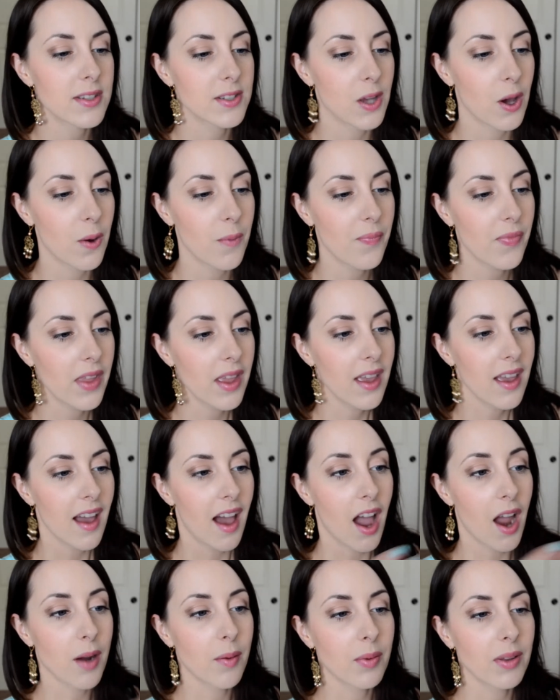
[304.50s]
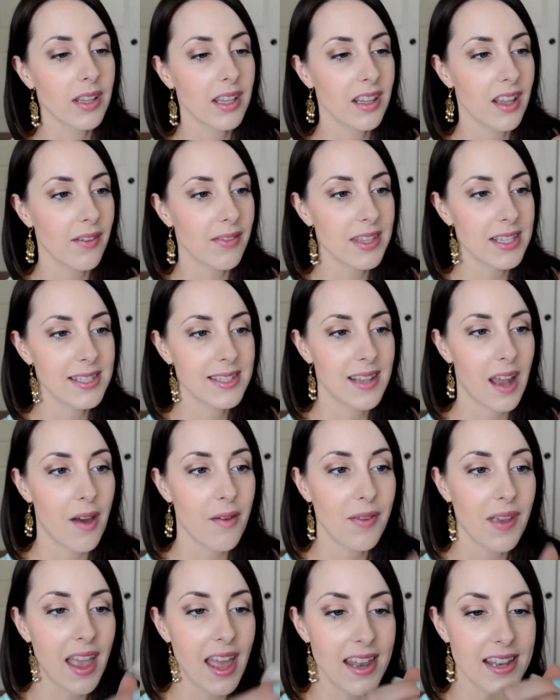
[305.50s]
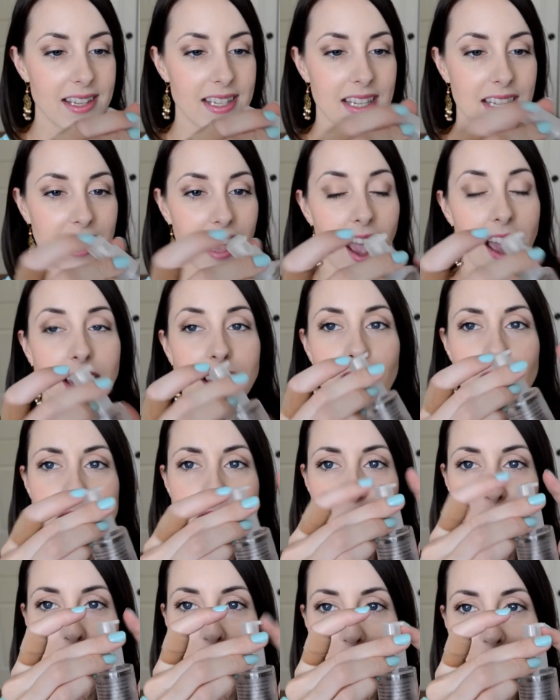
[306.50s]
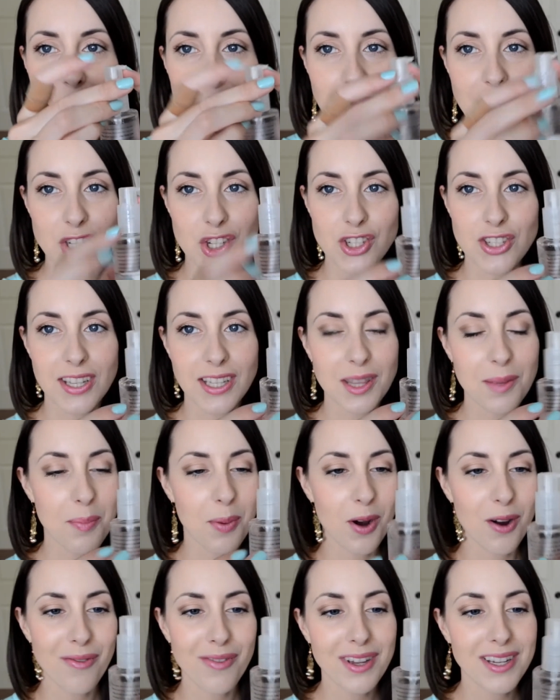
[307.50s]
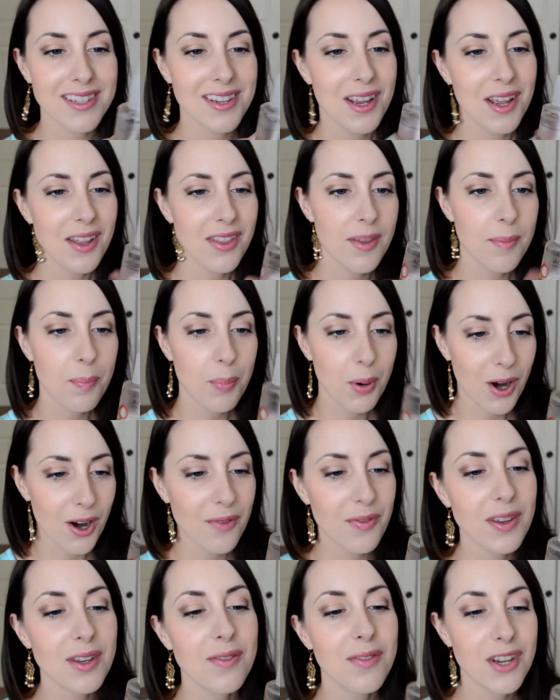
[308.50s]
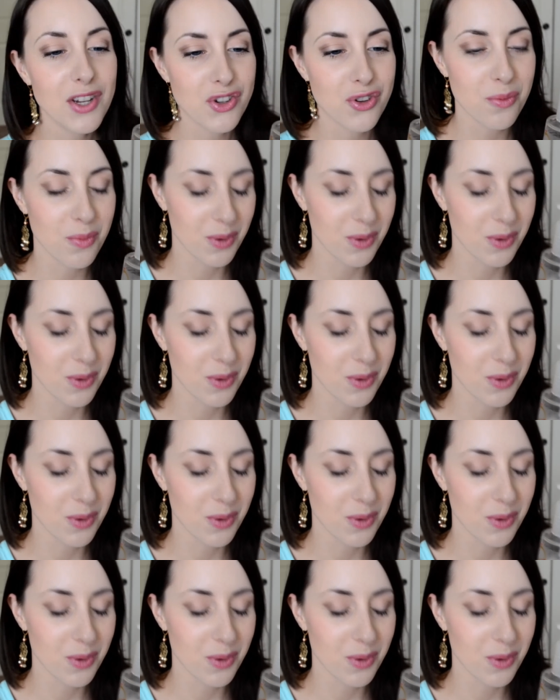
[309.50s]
So I really love this stuff, and I love the pump. It's just like the perfect facial